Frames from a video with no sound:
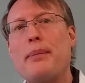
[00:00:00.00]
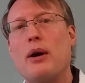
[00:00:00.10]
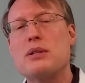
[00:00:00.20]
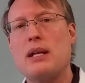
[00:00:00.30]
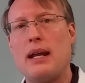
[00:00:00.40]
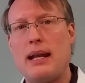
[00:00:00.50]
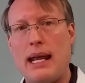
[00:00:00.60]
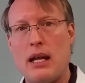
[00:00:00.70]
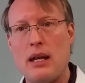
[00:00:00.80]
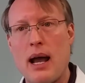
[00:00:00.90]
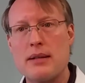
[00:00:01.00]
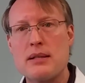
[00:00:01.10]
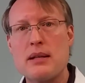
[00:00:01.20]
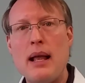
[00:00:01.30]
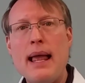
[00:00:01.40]
of protein in
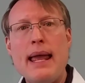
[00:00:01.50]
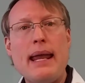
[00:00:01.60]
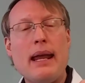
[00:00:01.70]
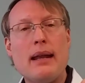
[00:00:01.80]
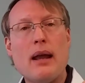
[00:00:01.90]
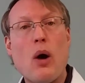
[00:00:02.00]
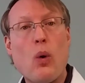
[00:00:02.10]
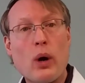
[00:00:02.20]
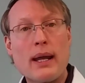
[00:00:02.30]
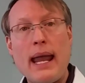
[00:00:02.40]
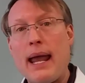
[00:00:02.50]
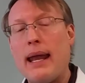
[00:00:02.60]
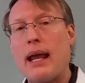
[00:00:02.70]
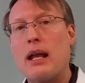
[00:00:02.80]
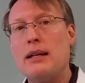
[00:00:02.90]
nuts, in
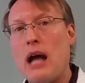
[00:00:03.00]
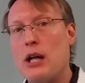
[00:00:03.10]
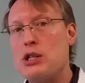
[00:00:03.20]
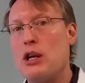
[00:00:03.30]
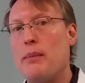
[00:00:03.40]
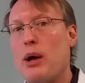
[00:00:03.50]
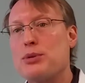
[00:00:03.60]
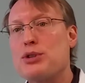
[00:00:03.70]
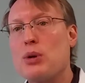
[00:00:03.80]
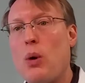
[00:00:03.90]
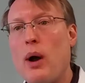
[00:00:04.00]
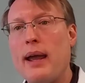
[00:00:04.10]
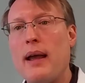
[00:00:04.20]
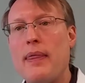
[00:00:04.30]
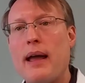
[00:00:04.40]
organic, non-GMO
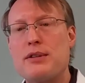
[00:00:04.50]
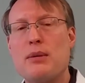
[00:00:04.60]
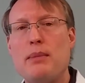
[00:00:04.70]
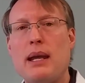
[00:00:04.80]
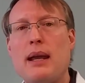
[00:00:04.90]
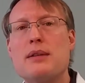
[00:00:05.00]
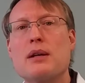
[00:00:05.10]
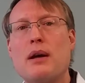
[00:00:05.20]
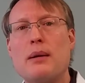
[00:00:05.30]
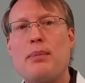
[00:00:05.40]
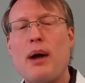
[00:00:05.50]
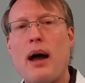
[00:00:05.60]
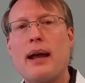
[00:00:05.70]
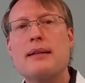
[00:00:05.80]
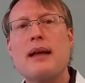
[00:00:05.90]
soy. That to me is a good
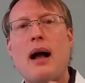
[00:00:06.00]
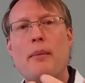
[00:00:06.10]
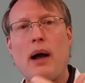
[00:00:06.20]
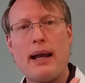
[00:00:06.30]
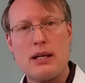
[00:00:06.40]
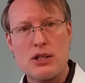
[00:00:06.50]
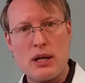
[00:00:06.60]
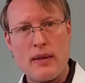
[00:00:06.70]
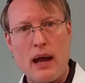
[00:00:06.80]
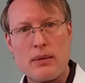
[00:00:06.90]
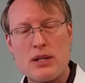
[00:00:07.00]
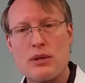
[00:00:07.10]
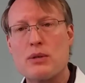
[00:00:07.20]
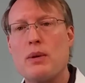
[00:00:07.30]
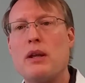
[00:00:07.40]
product. I can share that
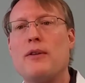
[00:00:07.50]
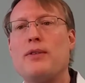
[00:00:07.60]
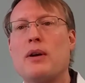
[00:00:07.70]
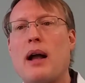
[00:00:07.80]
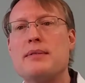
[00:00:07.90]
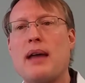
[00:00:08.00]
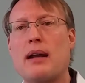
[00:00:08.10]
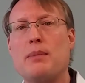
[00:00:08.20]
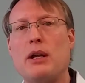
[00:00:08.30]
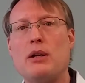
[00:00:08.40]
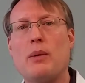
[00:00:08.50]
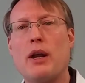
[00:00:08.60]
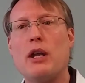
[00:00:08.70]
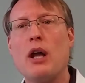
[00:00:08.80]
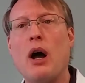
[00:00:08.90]
research with you if you contact me and you
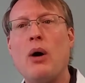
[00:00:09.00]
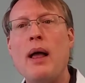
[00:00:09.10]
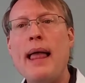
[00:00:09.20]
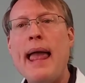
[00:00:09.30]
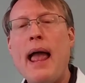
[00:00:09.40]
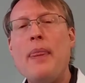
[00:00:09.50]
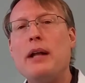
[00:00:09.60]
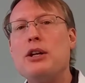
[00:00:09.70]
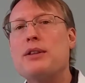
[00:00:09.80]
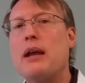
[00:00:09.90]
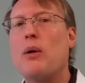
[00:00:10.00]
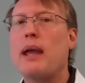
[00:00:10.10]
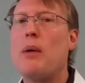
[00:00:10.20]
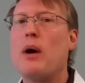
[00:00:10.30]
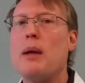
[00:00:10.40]
want to know. And then you think,
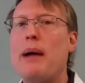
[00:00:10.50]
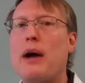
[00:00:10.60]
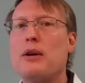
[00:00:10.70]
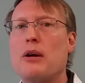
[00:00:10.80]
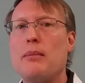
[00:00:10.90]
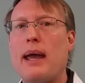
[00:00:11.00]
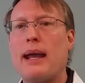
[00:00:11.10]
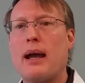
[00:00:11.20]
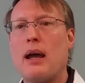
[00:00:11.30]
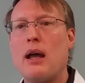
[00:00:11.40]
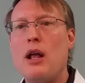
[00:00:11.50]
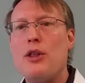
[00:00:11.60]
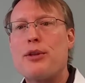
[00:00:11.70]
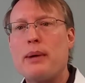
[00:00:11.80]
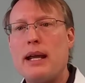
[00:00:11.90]
okay, what about your
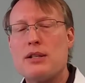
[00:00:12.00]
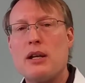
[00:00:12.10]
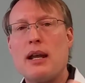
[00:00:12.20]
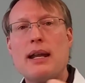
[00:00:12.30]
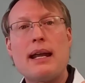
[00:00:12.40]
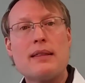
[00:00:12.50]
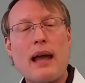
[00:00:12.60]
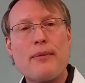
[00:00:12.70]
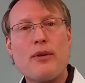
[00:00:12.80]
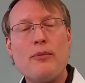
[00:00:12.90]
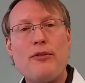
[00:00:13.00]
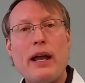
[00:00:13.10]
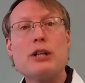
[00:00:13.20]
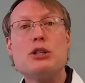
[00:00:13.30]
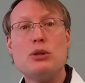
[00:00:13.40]
omega-3s? Are you going to get that from
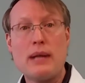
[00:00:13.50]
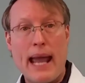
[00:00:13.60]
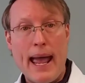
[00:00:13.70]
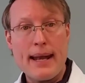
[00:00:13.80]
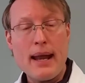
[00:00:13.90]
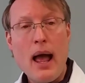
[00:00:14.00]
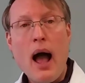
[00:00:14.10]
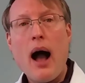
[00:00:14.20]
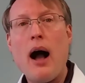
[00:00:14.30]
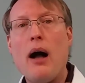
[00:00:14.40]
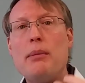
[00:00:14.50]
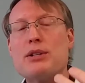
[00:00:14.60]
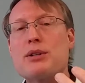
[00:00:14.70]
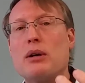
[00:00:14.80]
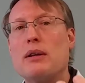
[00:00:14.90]
fish? You can. And
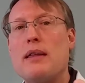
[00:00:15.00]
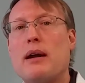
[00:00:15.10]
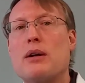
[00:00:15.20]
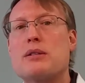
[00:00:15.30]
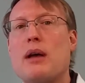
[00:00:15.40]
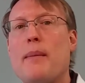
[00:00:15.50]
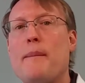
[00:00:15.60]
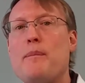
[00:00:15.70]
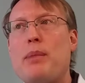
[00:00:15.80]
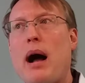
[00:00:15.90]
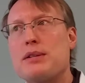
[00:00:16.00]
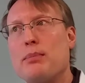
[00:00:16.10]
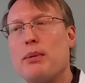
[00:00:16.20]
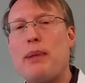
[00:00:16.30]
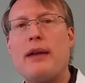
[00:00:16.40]
certainly there are some
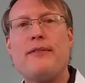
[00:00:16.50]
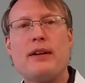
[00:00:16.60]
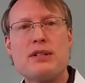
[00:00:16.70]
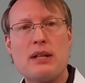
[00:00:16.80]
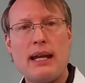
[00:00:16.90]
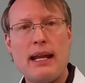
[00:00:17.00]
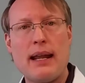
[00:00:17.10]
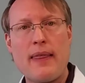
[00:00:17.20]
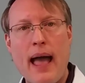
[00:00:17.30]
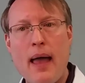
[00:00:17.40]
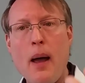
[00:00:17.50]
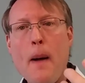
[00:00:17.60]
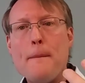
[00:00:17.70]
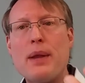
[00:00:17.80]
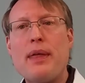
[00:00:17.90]
possible benefits to eating that.
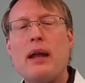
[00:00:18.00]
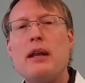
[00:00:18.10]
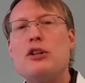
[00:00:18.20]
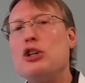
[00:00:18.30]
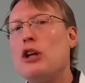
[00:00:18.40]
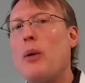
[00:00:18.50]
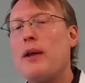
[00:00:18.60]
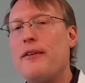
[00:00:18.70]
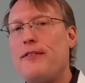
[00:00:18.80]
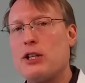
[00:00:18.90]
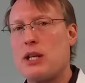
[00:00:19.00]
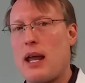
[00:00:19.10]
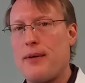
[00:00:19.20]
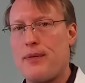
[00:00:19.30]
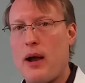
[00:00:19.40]
But then, do you know where the fish get
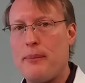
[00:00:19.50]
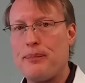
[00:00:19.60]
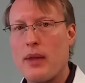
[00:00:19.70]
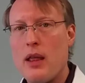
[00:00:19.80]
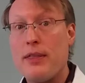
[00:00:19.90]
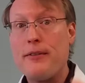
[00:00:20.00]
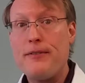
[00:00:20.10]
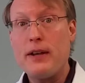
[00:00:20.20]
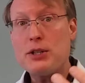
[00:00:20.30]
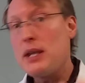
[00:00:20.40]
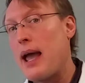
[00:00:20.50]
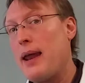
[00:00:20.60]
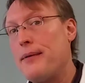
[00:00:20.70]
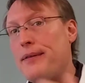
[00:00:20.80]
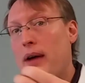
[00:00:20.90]
it from? The fish get
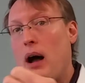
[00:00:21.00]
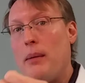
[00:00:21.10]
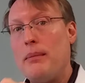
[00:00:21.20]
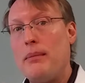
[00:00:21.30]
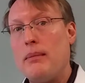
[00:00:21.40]
it from